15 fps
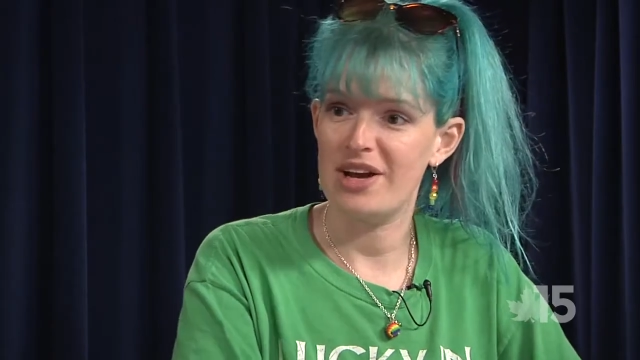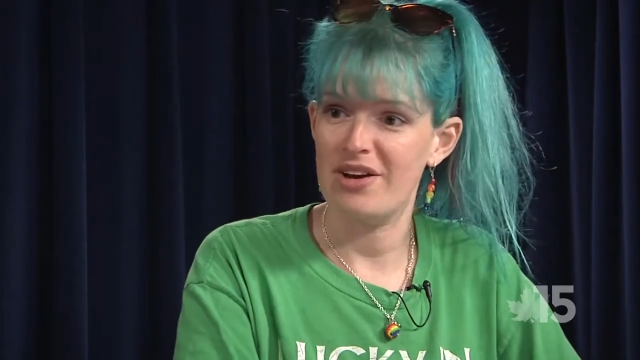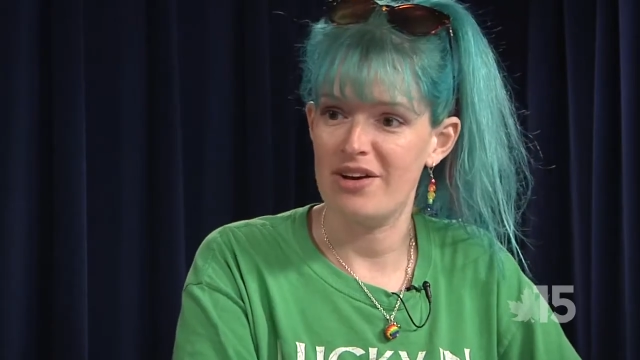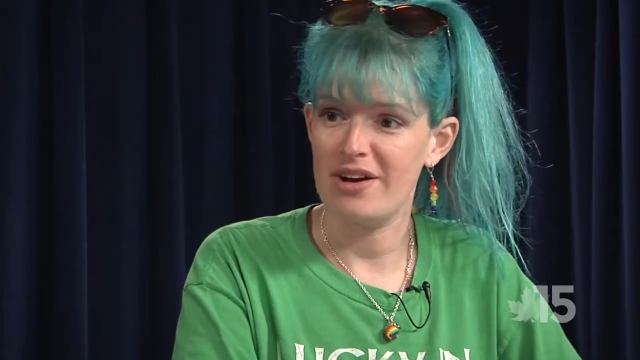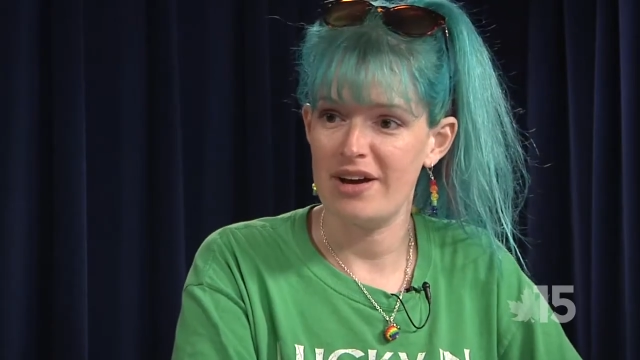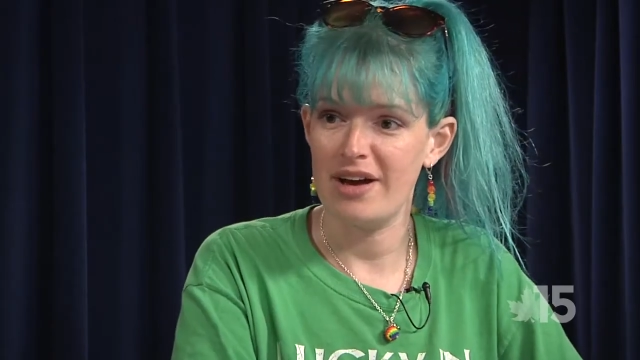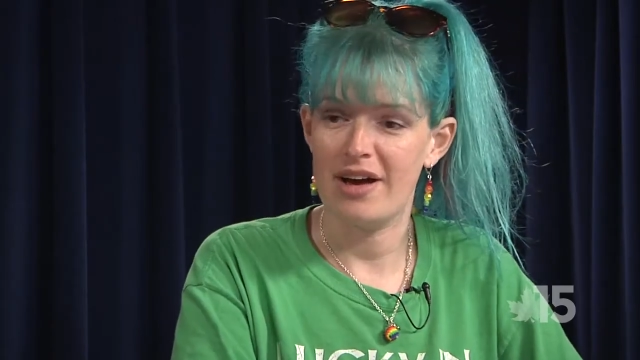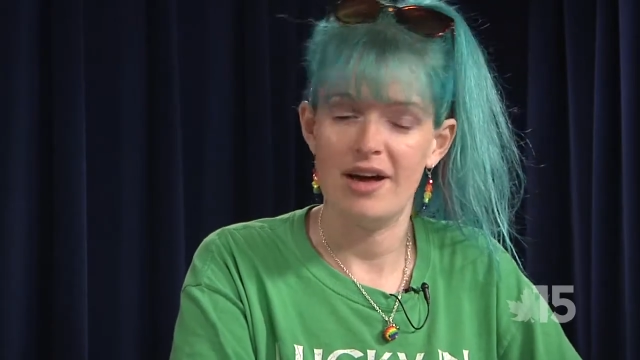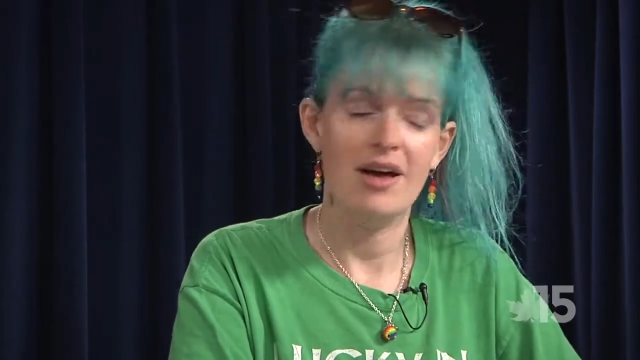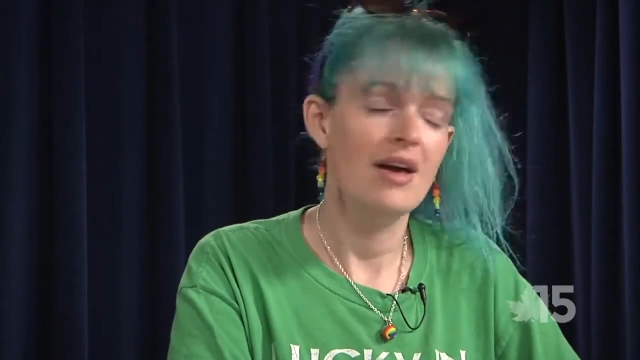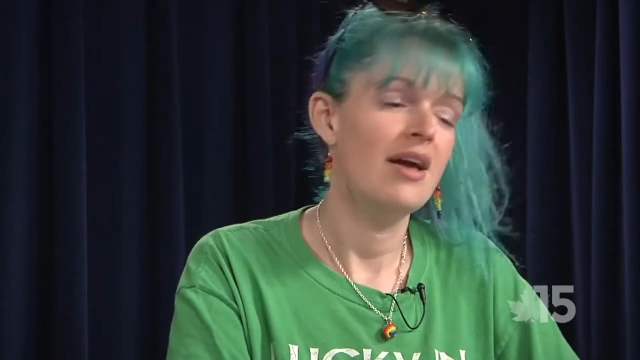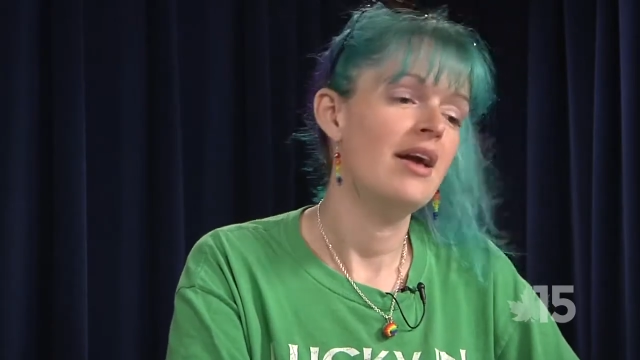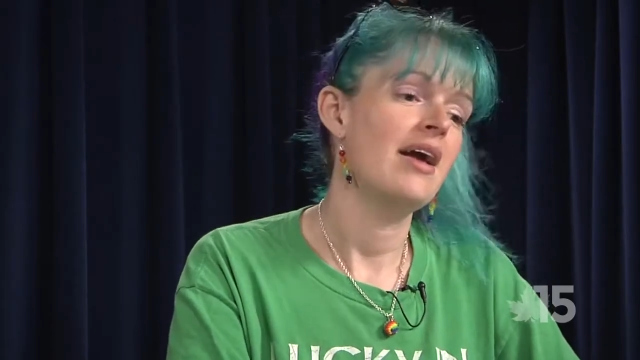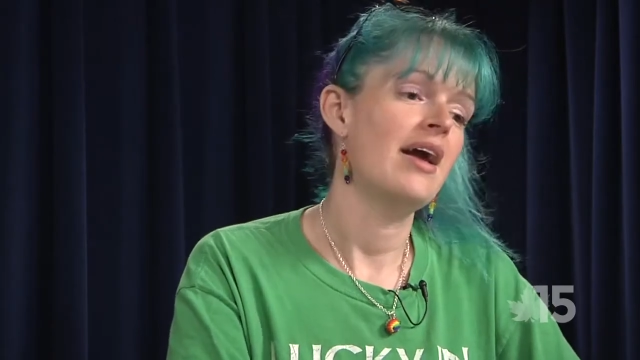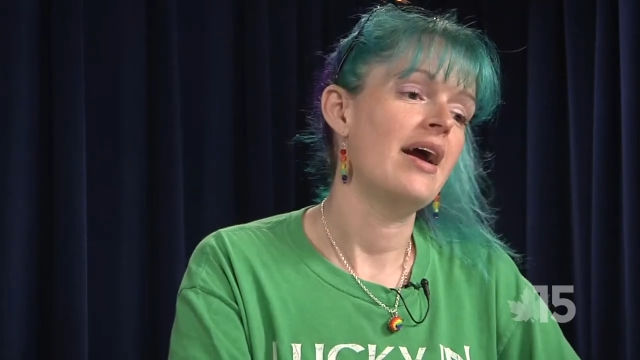area
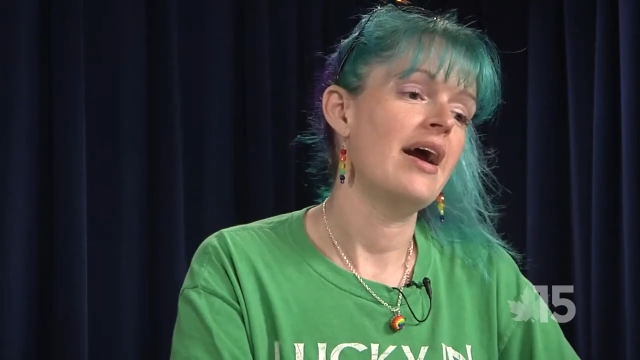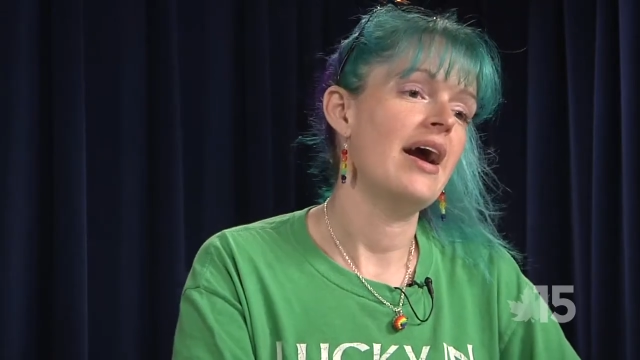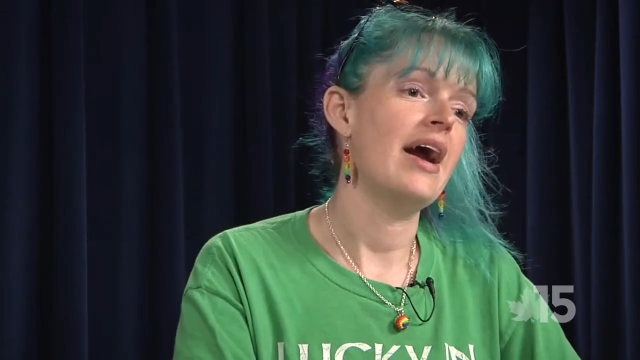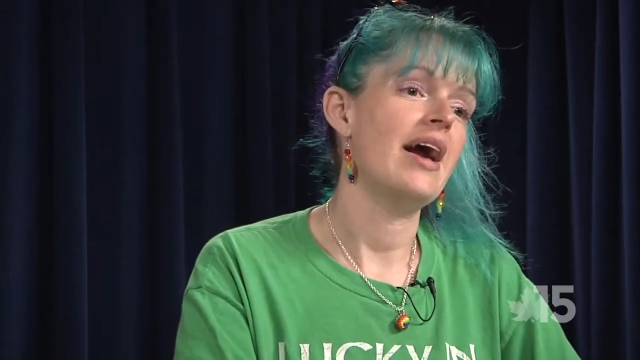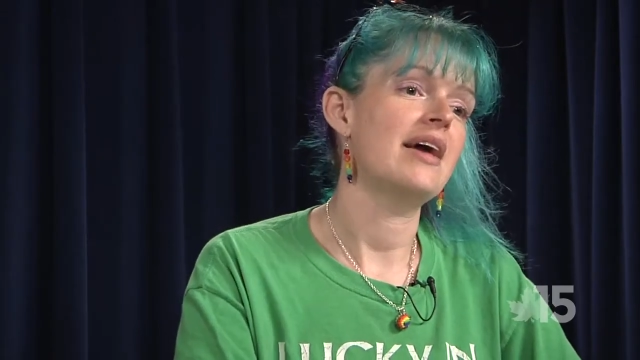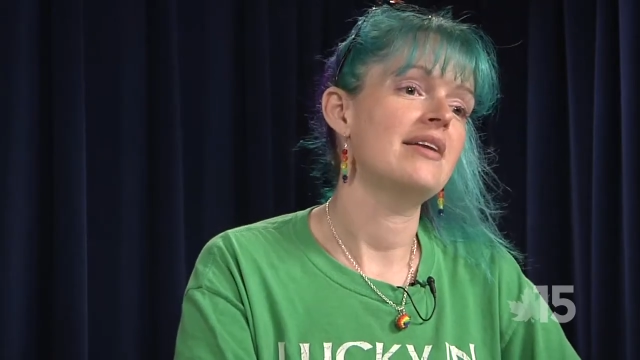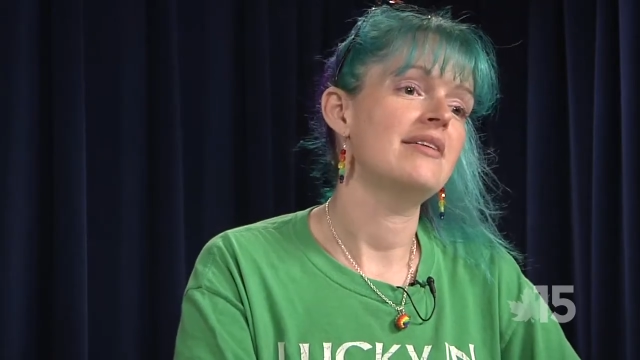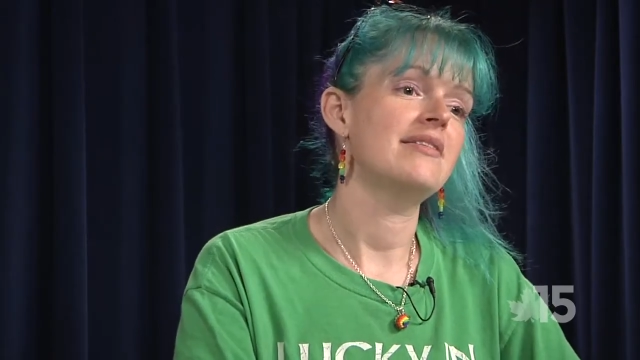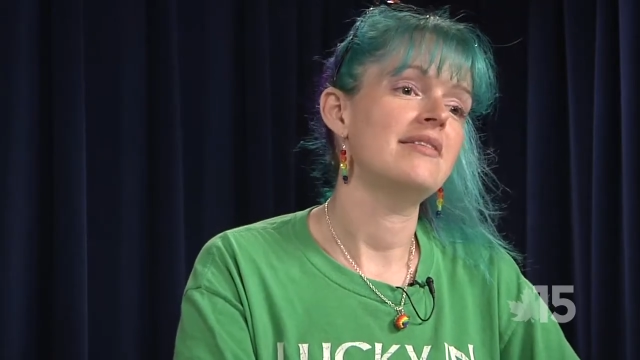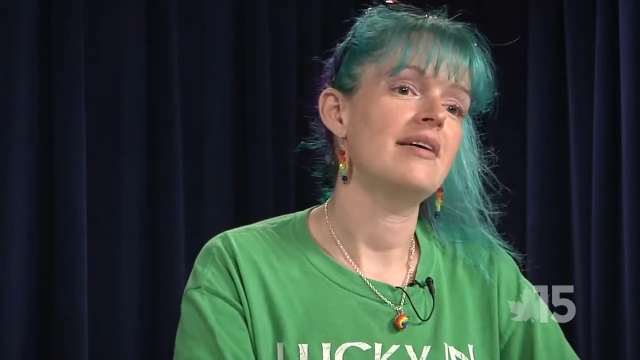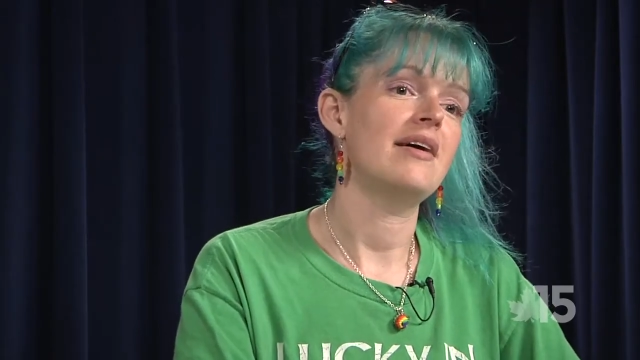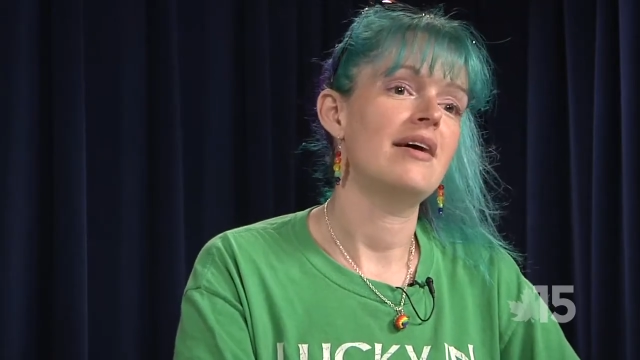and